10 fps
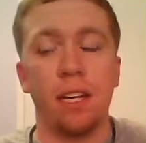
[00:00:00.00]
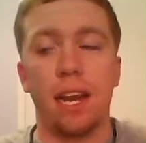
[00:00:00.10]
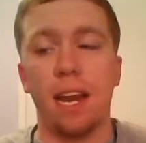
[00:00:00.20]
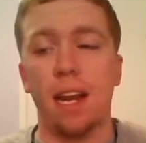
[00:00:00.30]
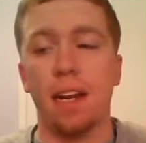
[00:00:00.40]

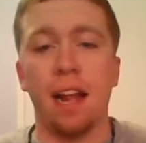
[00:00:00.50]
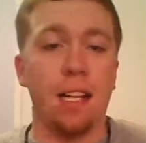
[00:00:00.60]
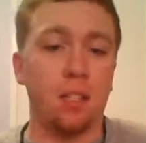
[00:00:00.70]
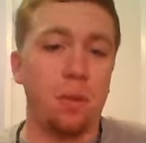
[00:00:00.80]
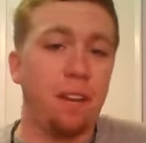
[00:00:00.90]
And
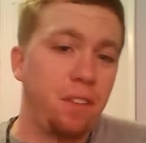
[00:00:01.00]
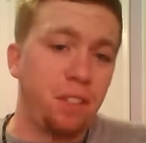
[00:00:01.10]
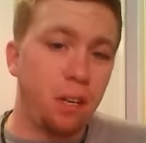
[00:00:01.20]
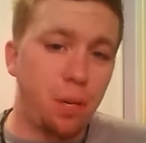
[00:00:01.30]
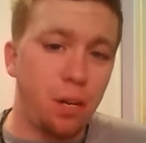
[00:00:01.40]
that's what I feel
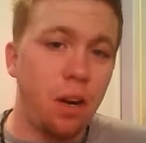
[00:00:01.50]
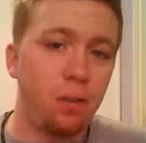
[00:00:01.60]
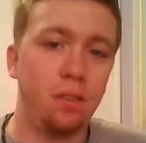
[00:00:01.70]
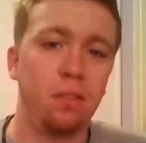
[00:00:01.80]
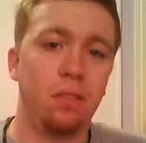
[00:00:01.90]
that we
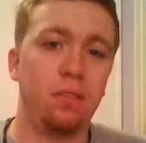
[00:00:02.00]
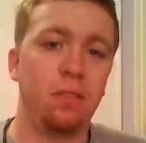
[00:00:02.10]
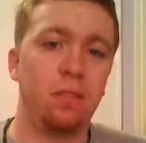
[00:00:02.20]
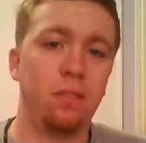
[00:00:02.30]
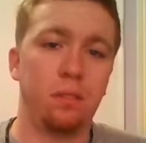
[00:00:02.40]
are
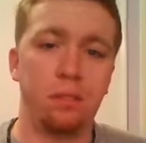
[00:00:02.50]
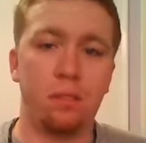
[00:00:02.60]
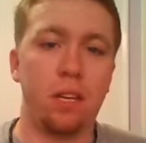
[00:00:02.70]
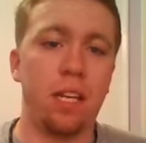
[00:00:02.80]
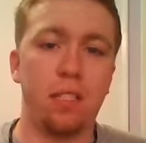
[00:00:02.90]

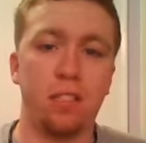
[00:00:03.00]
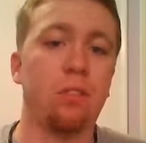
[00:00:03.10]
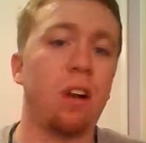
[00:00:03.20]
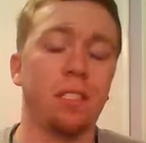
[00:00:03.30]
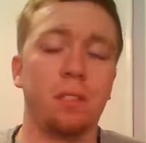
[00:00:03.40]
as a
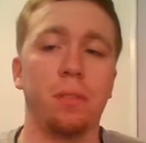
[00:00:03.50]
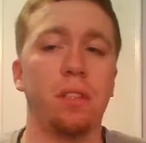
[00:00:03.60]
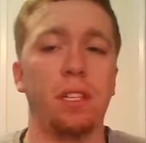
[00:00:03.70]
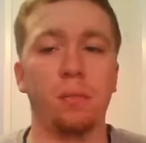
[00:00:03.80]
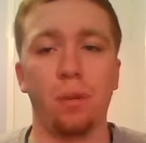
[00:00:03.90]
lacrosse
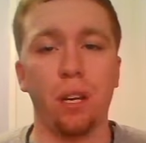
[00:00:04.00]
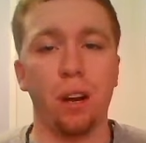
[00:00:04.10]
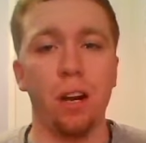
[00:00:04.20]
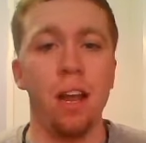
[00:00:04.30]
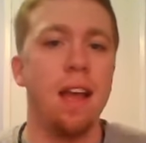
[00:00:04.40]
community. We
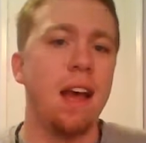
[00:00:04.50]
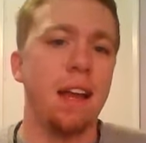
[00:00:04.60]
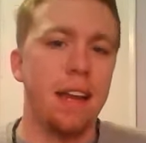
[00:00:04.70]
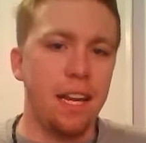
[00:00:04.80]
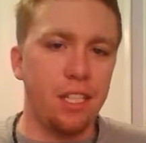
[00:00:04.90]
aren't
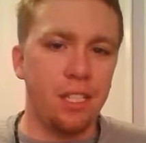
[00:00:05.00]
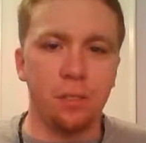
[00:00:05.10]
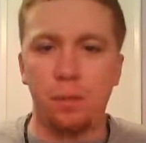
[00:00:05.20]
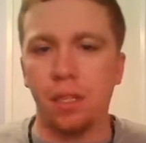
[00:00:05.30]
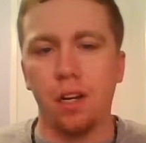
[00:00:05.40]
a
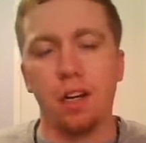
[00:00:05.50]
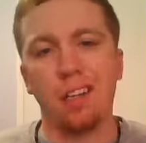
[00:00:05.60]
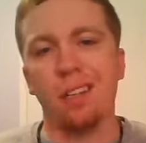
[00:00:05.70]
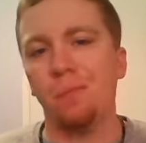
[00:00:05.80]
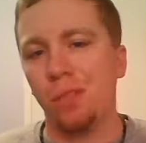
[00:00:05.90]
nation. We aren't a
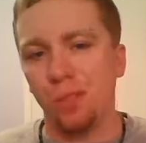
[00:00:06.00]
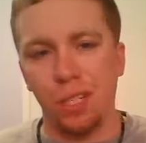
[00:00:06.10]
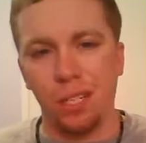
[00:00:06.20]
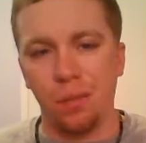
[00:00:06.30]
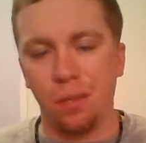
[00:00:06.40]
community.